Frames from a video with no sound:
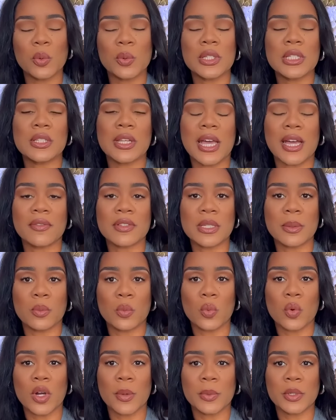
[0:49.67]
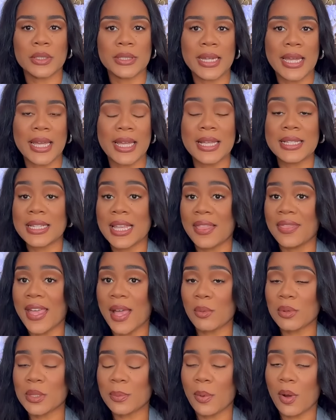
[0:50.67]
We still have some warmer days and
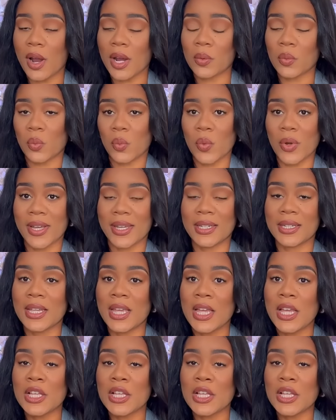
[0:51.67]
that was part one.